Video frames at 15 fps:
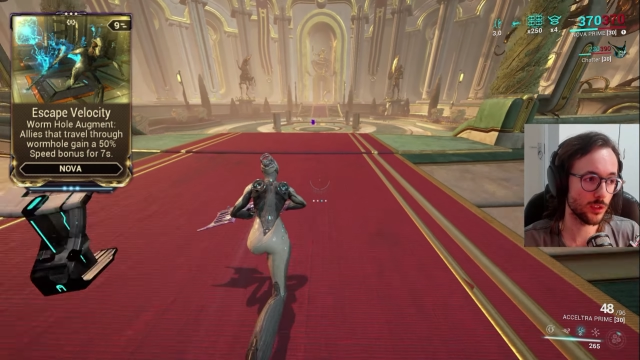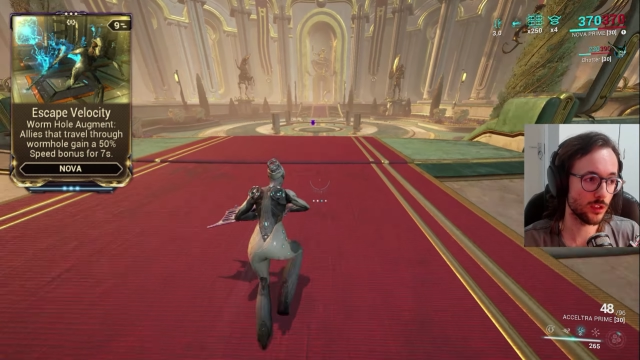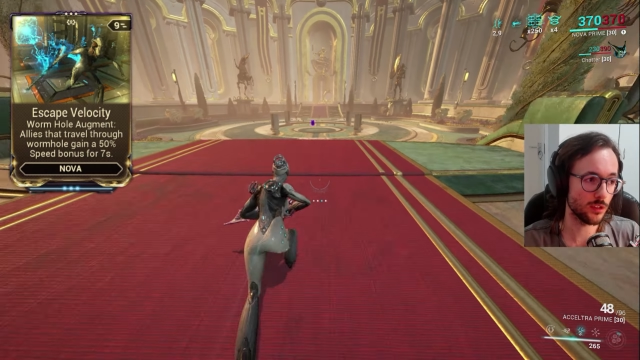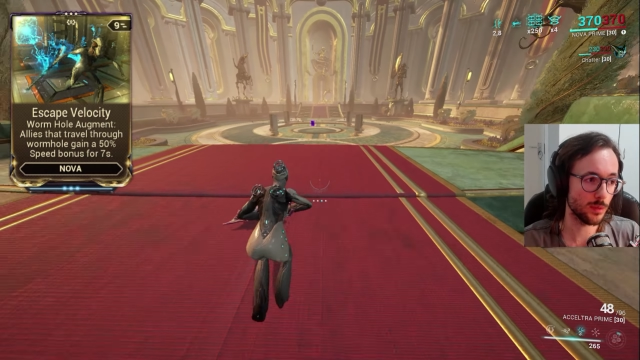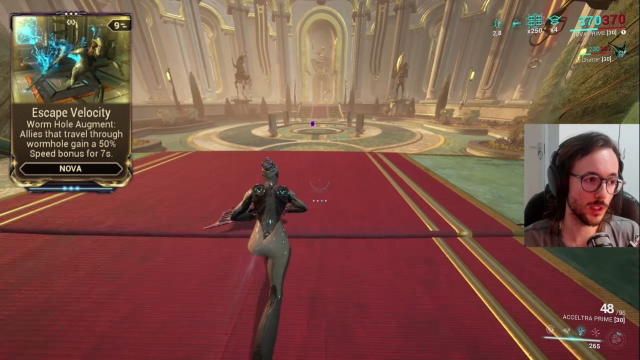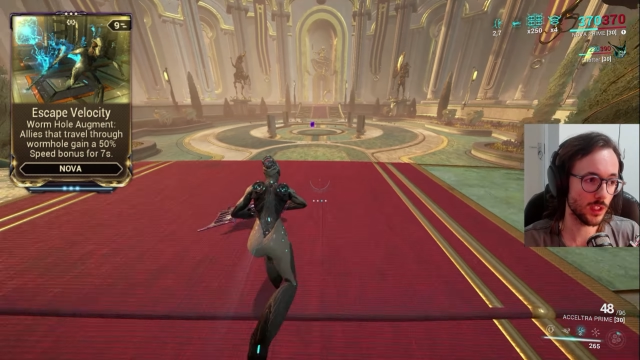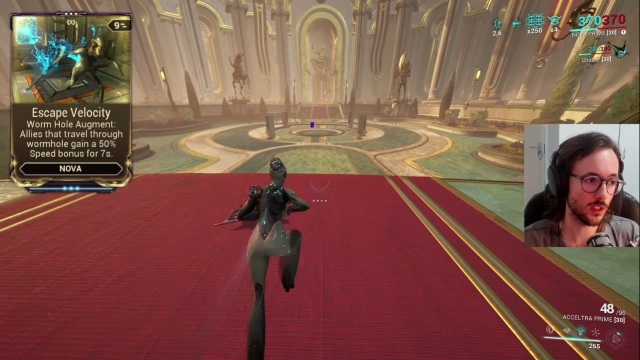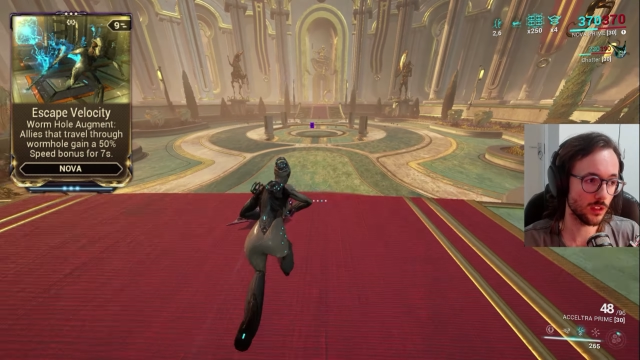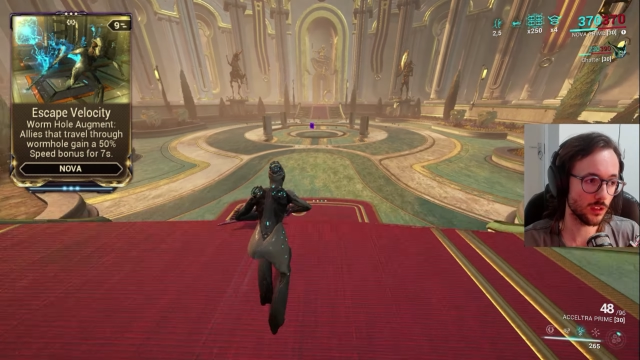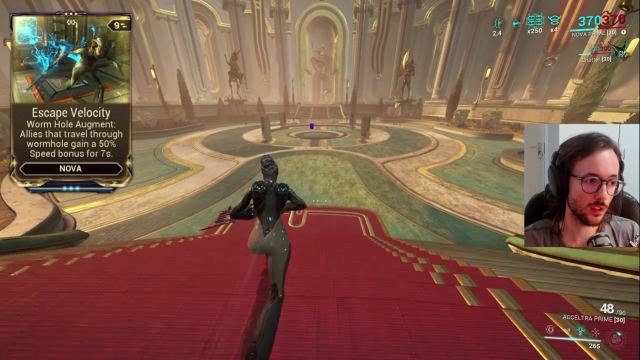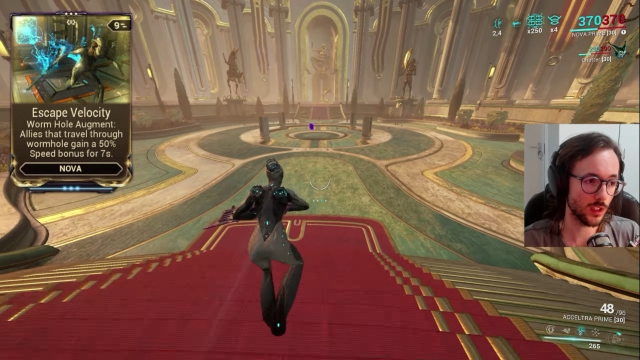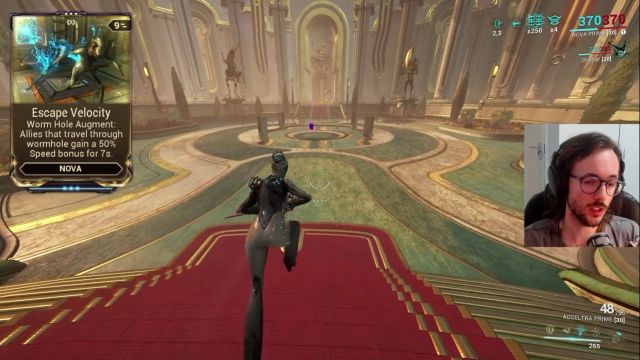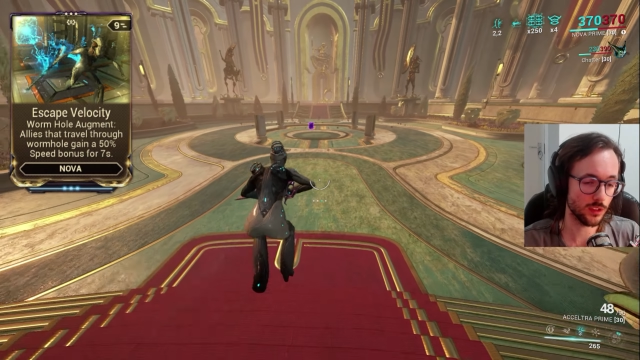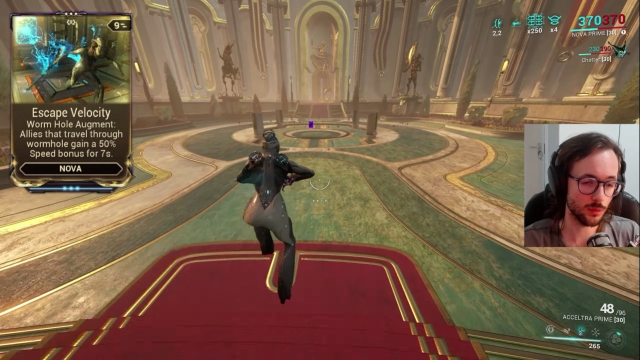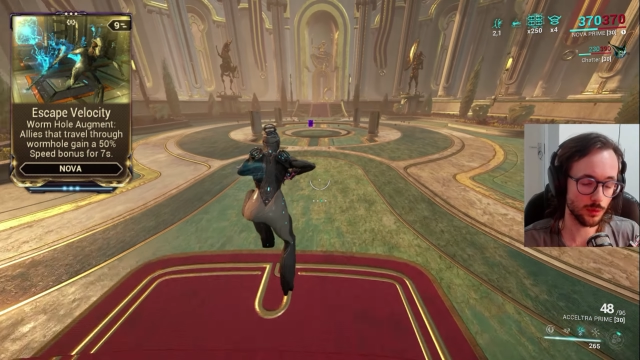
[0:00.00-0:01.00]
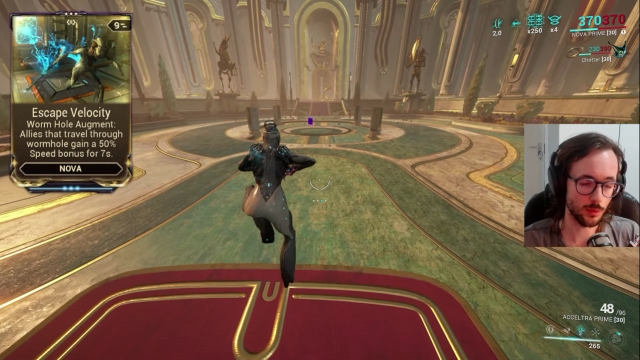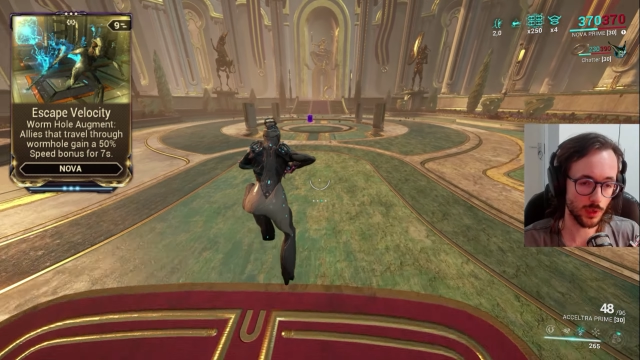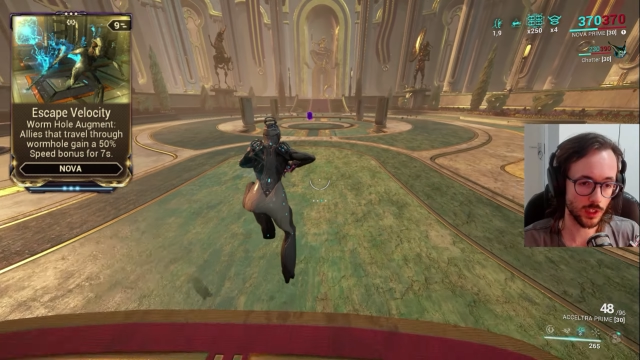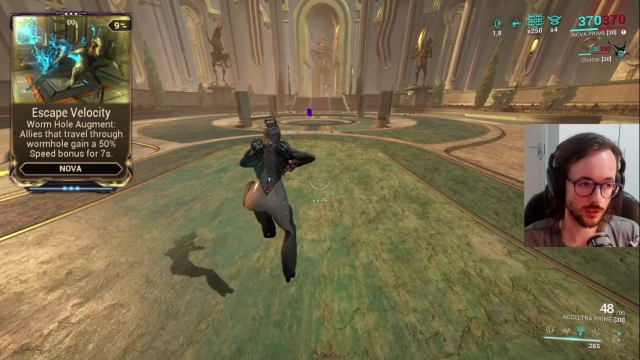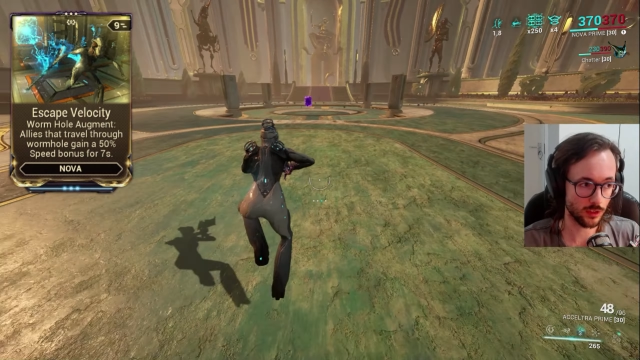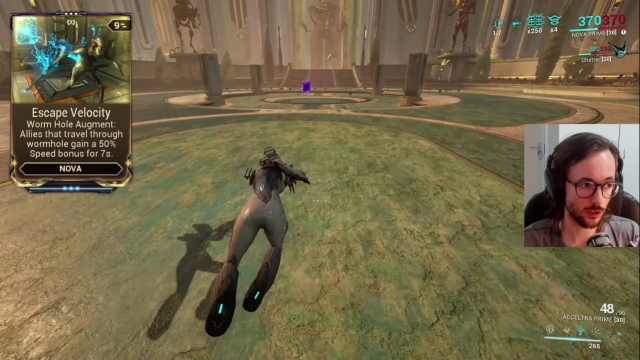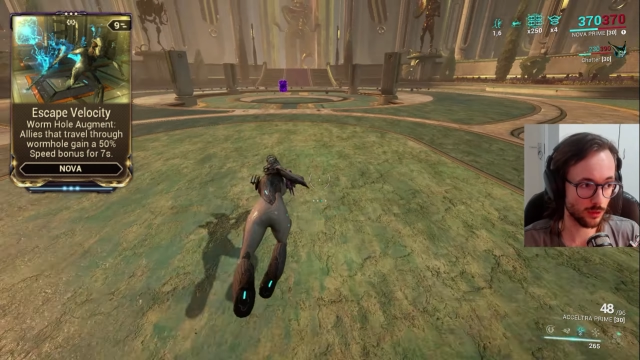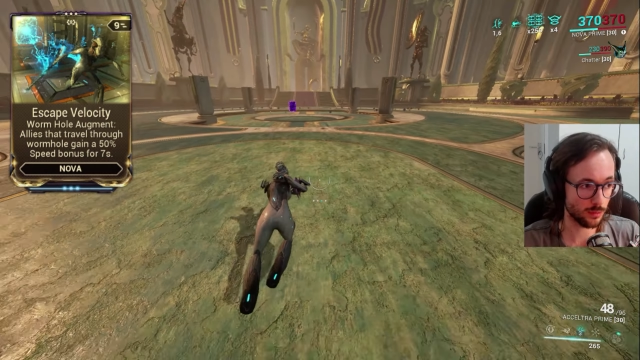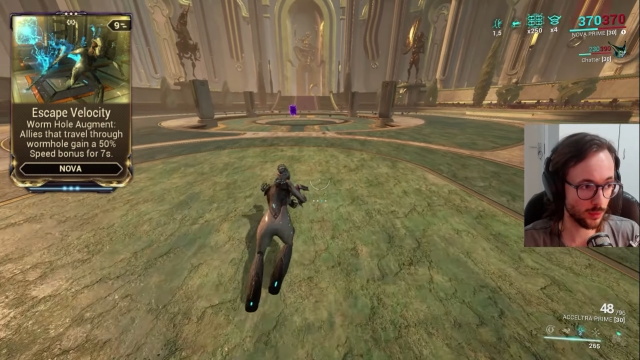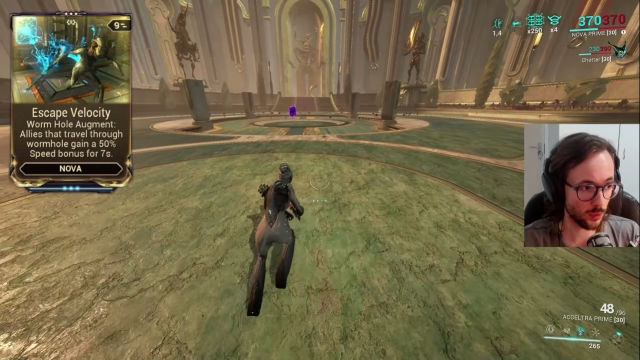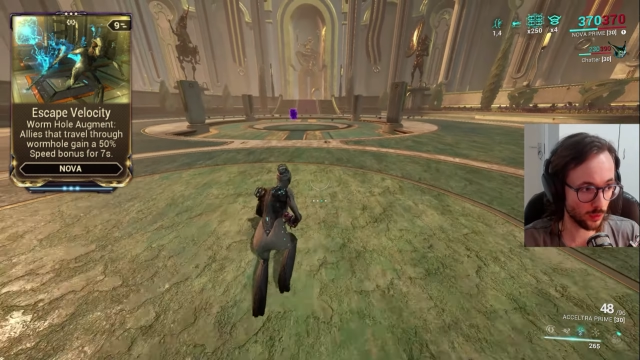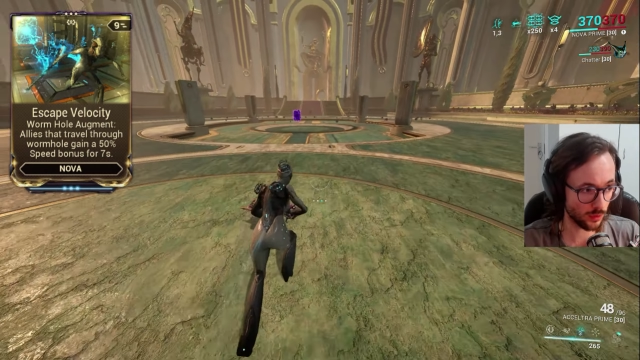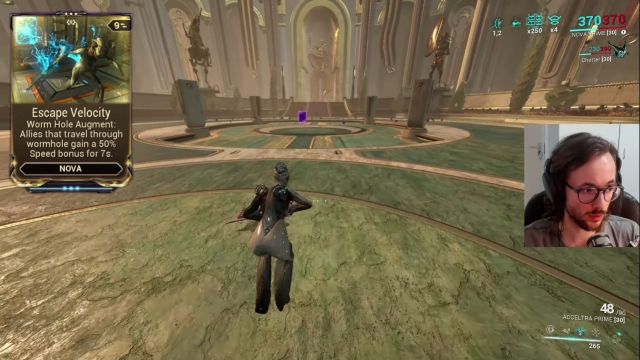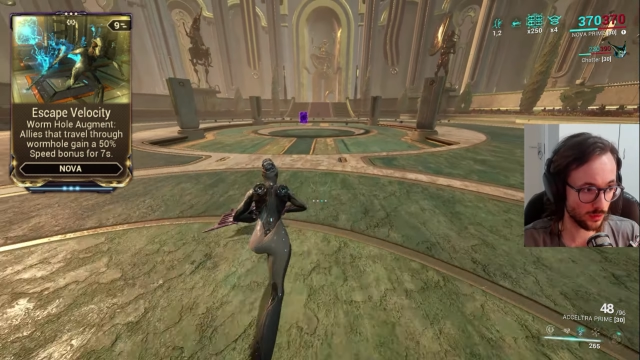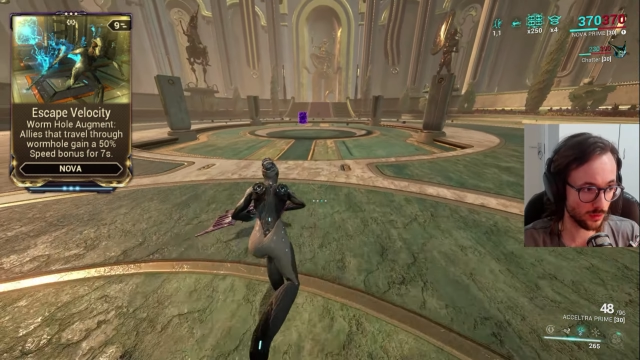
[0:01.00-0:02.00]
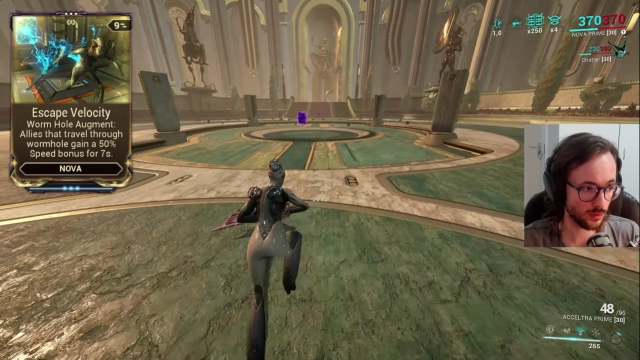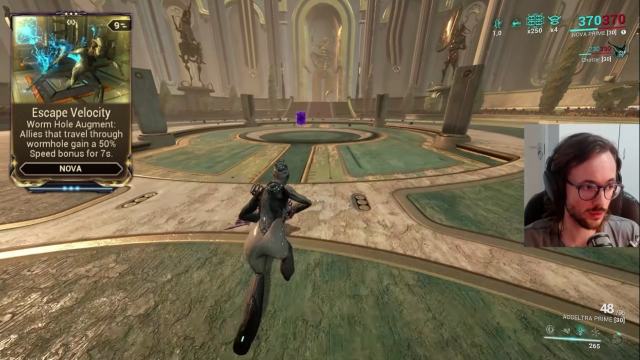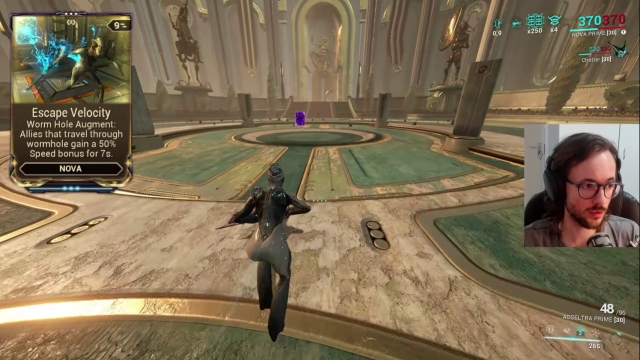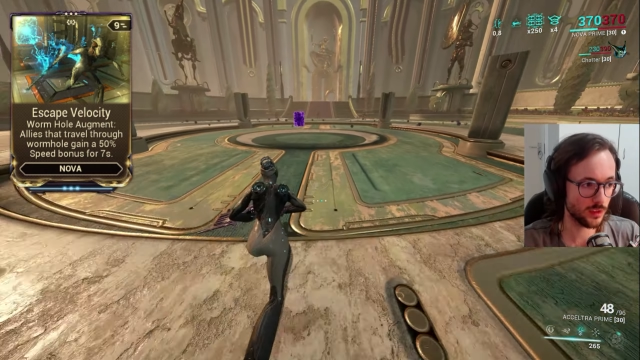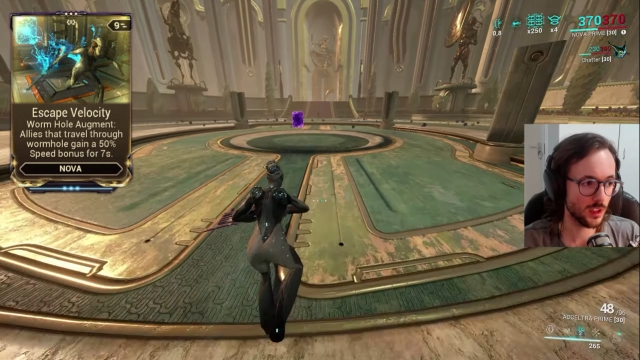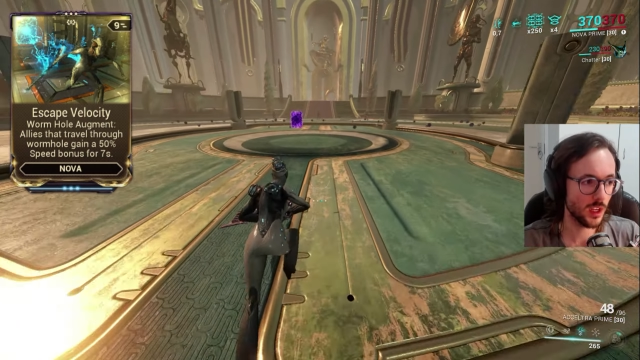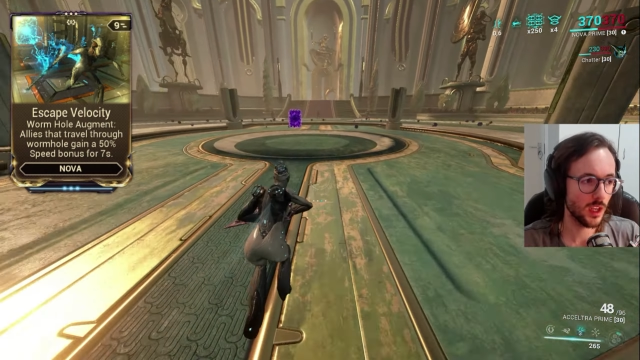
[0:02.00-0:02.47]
speed increase when we exit our portals.